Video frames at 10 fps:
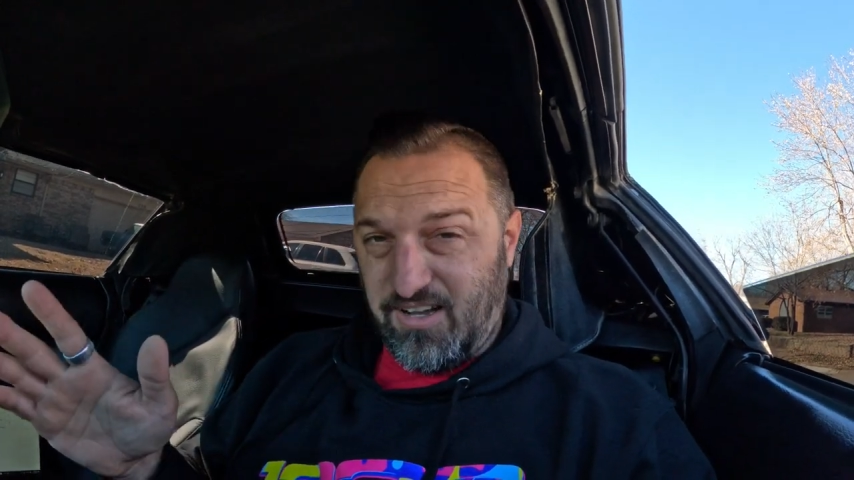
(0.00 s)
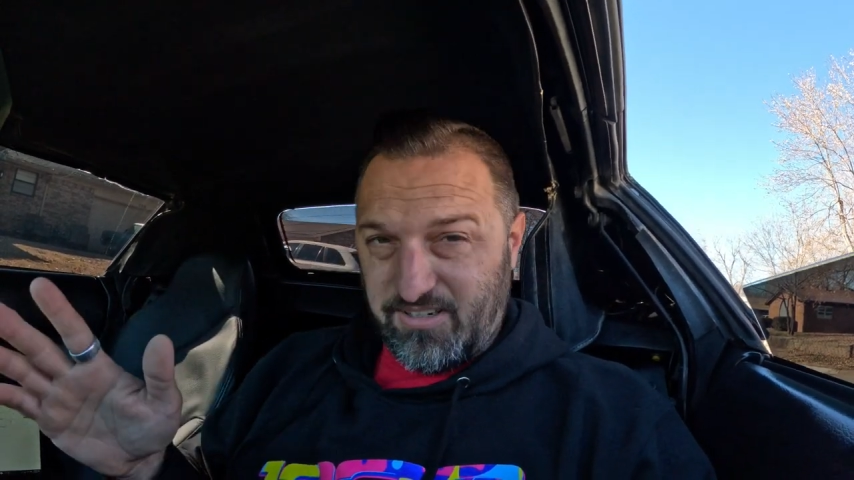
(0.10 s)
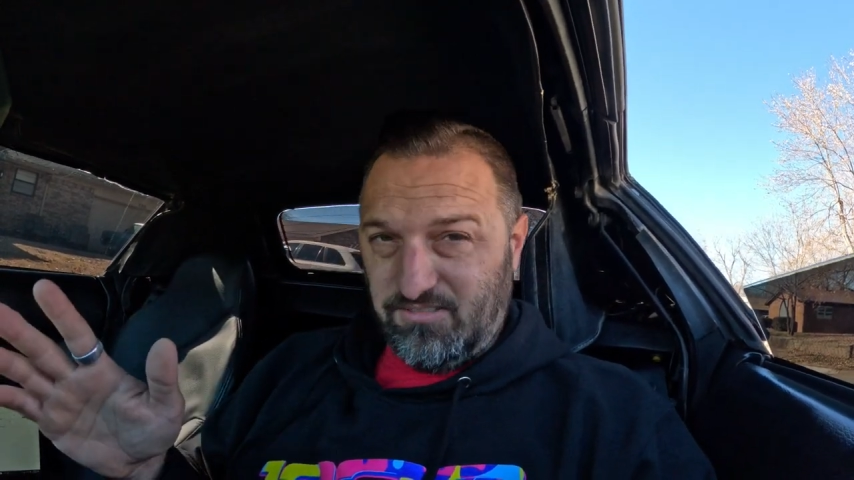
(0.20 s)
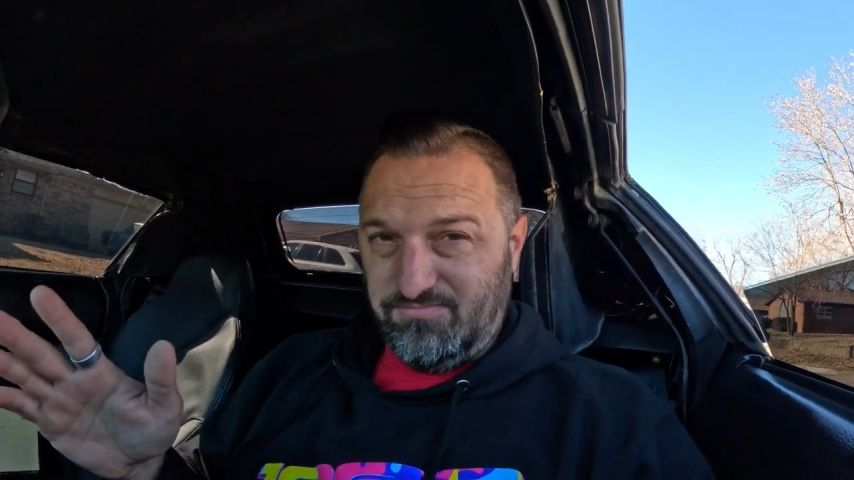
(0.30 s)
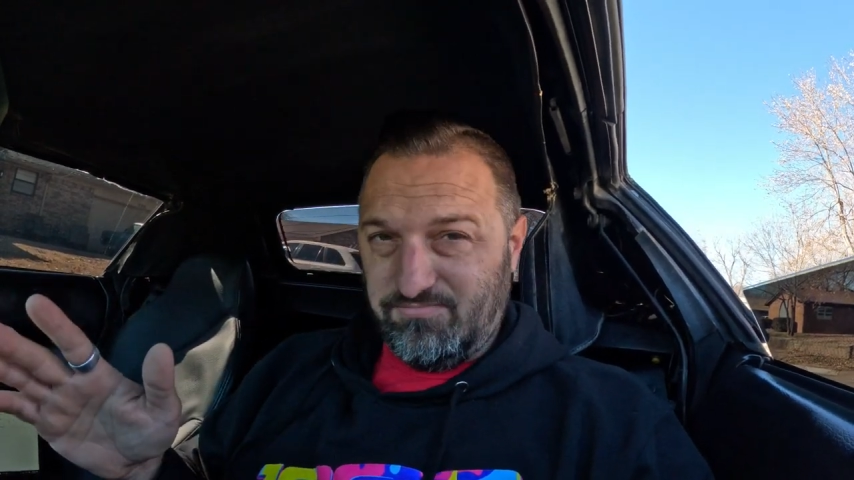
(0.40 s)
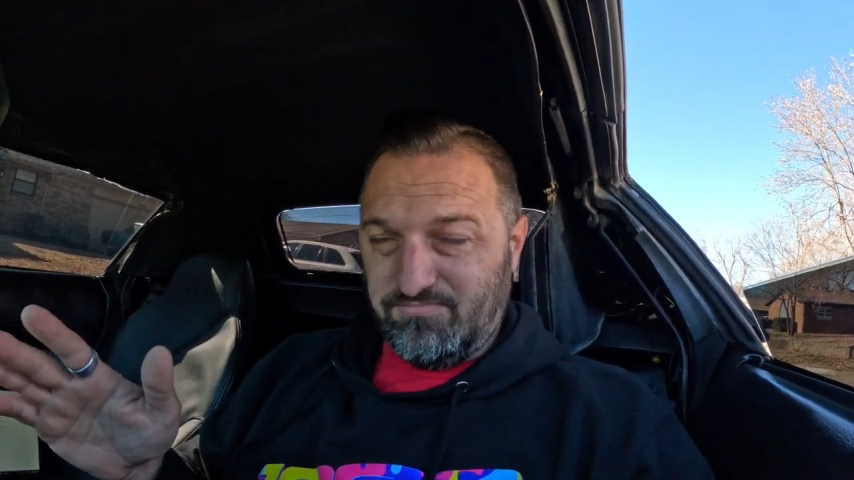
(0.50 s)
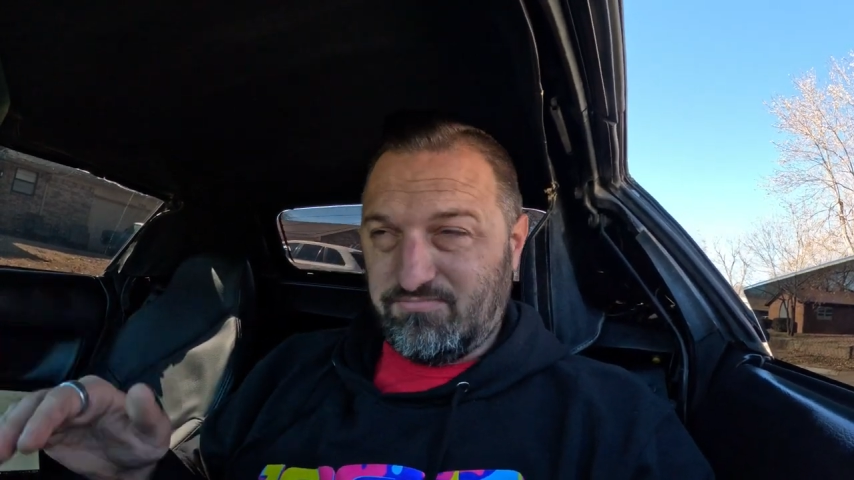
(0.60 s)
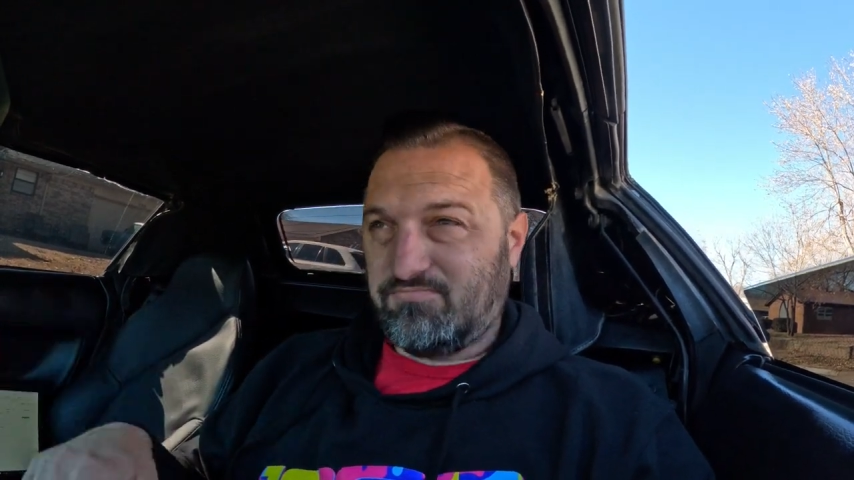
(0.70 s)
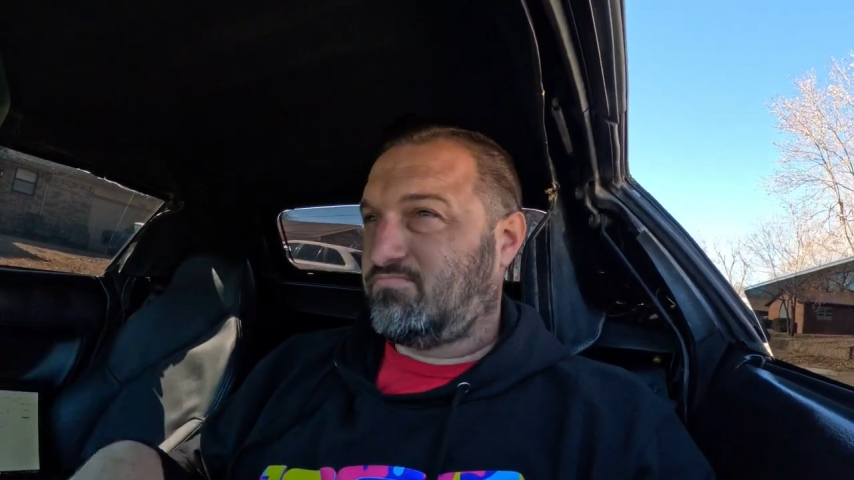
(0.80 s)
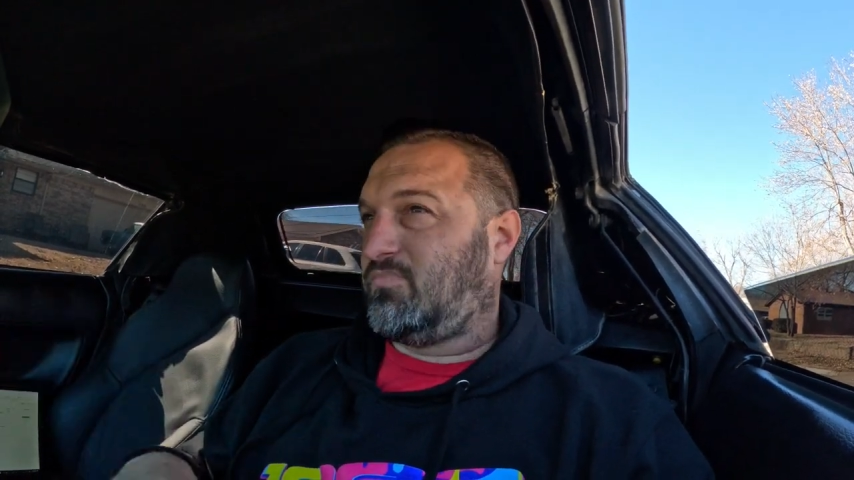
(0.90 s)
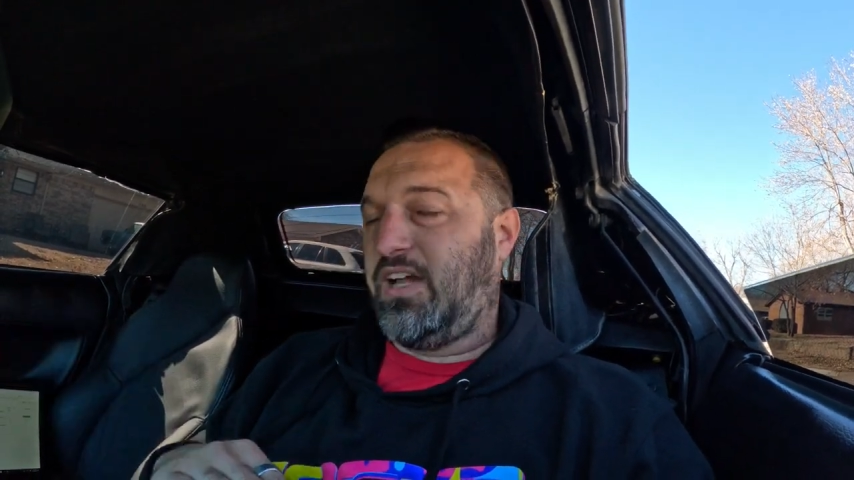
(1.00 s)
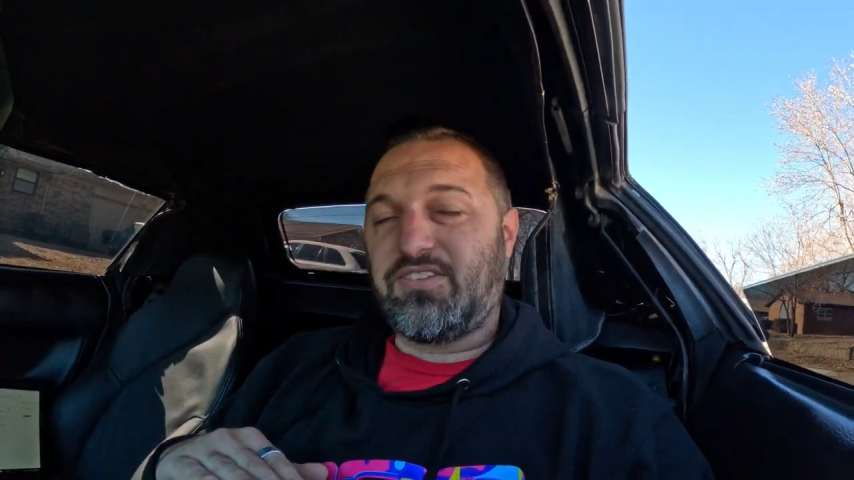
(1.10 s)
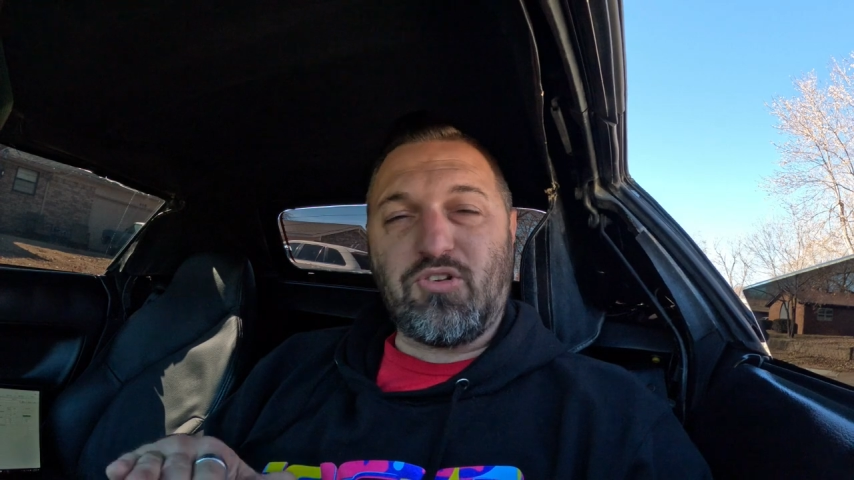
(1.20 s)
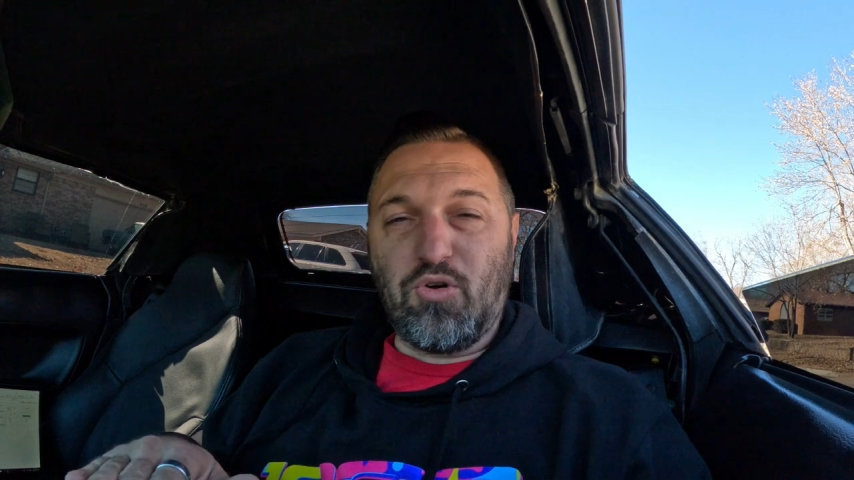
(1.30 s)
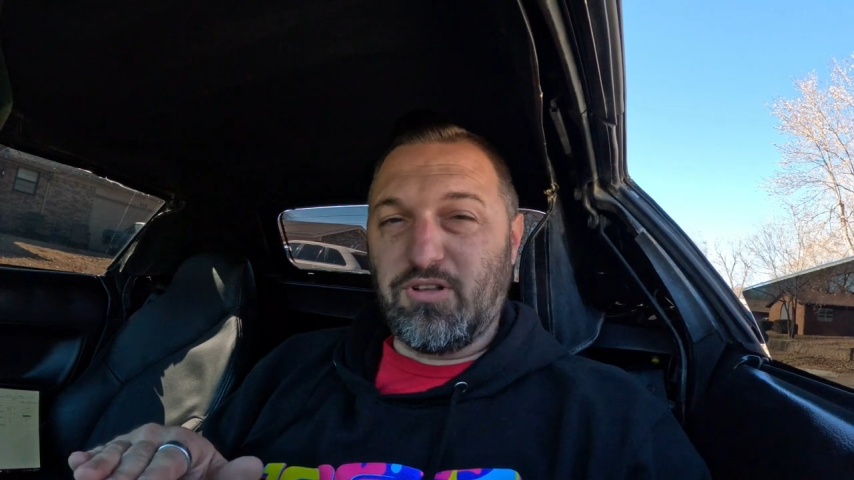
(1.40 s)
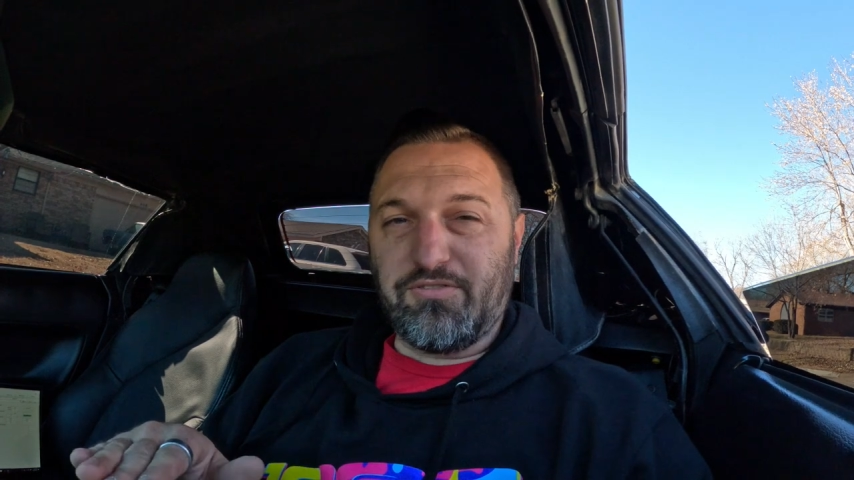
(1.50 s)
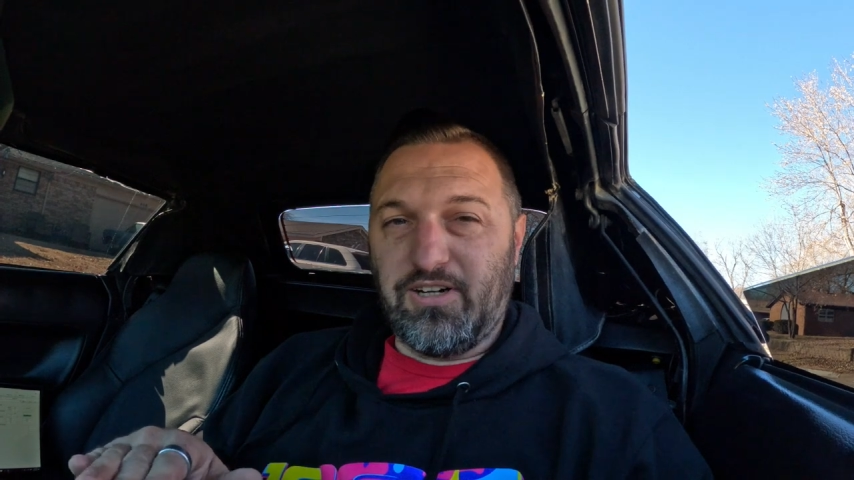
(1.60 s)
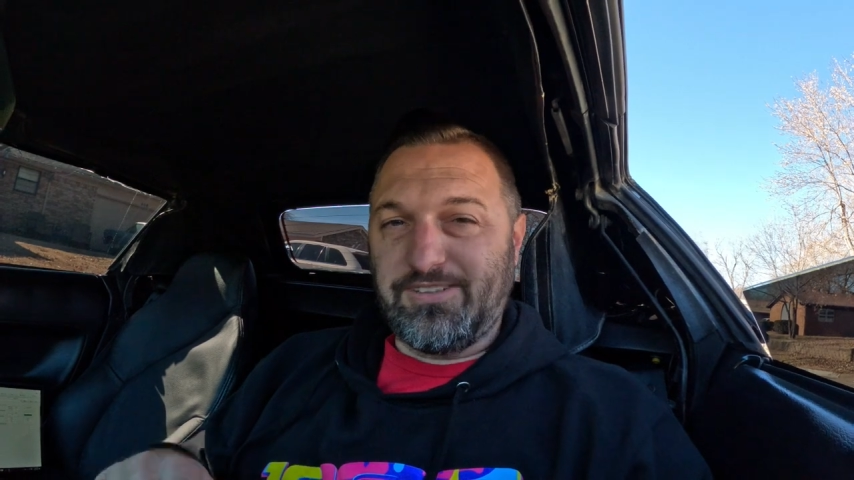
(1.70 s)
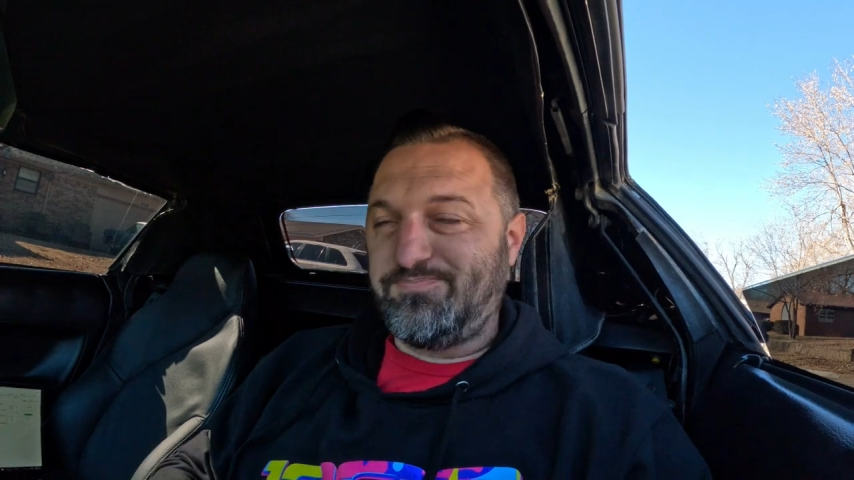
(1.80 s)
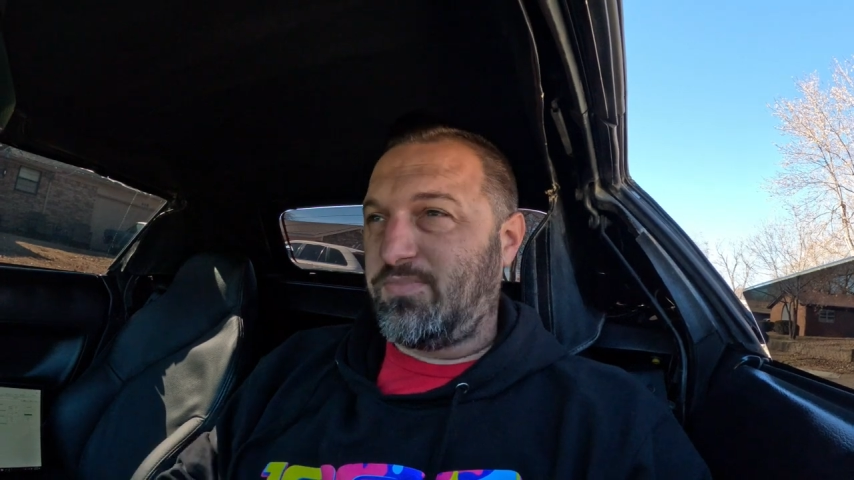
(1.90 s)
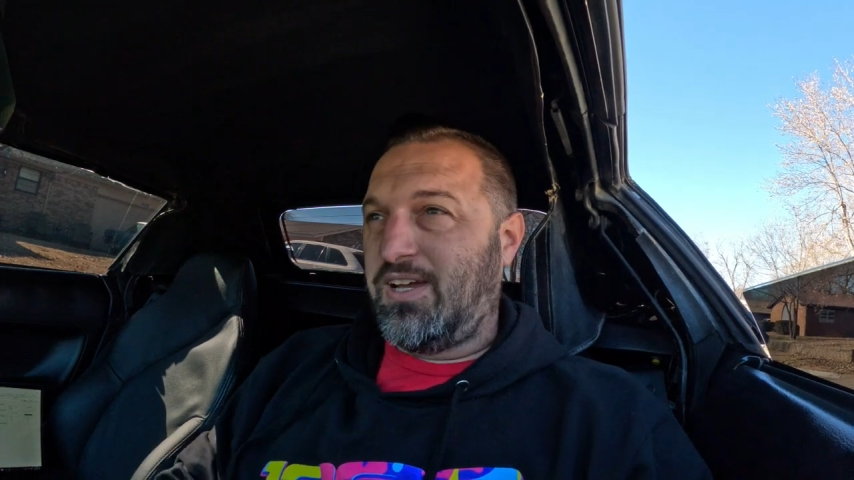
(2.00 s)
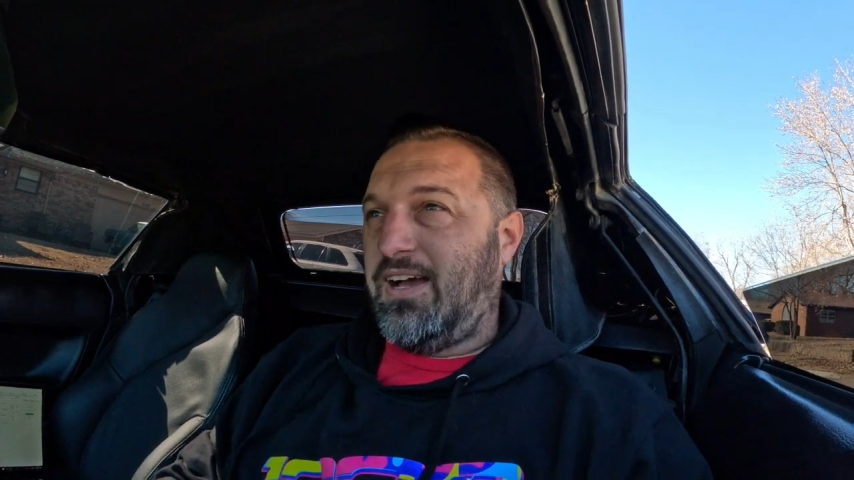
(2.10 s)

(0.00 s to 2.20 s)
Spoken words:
idle, it's totally fine.